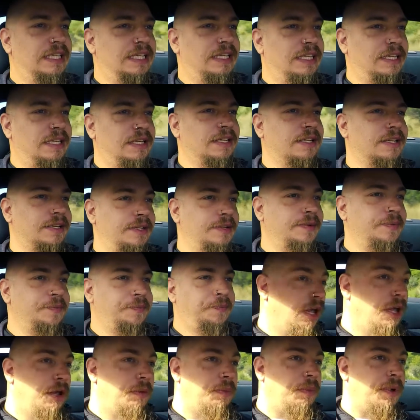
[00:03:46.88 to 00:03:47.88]
you
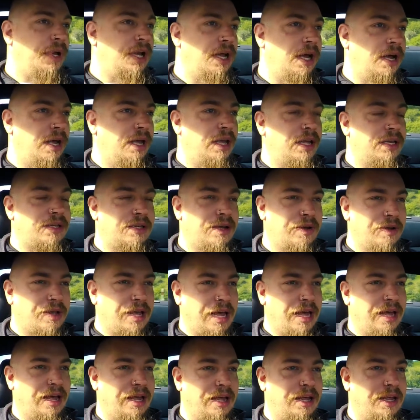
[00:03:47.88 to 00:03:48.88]
know? But no, it's
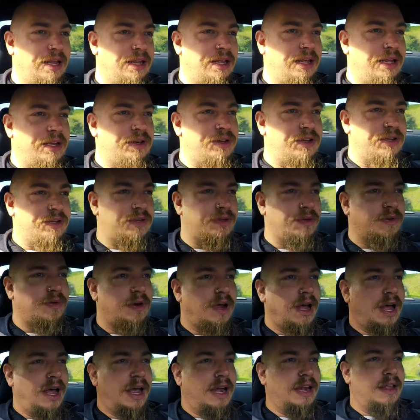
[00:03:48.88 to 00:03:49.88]
okay, the engine's
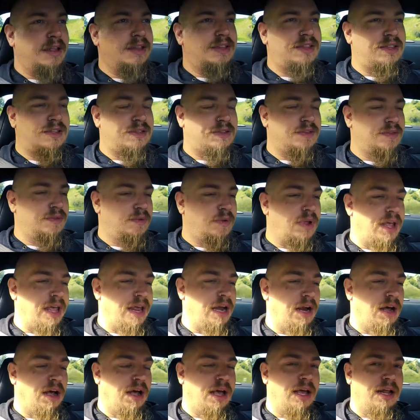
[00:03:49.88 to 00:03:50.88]
alright.
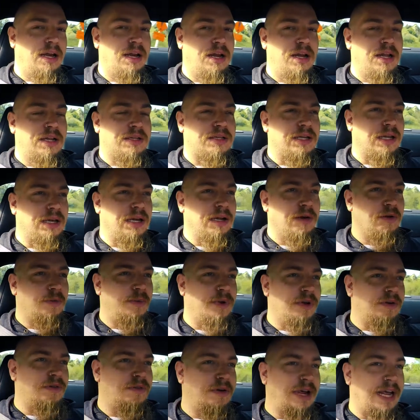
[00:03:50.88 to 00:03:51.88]
At idle, it's a little
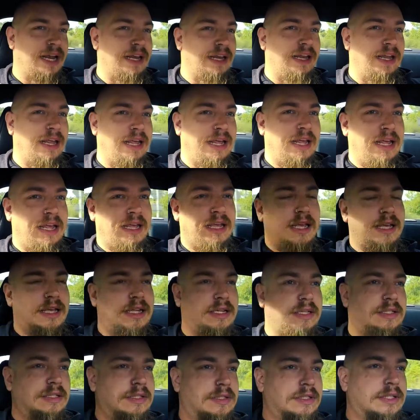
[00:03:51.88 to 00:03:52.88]
bit rattly,
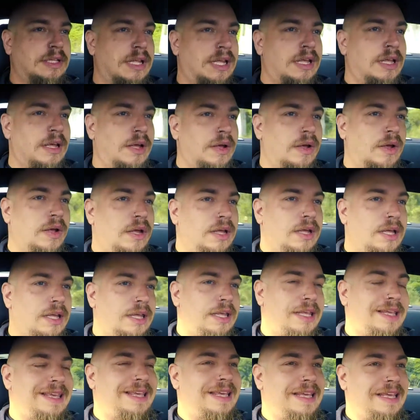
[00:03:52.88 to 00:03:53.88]
and
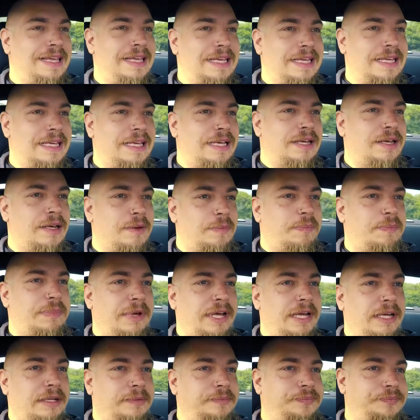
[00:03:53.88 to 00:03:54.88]
yeah,
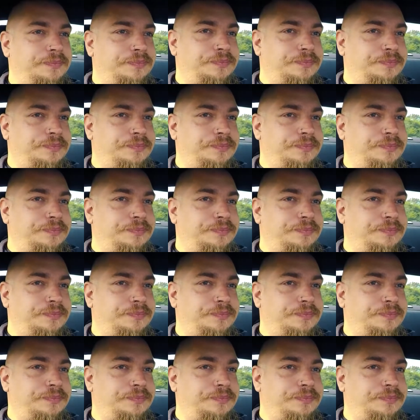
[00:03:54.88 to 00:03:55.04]
but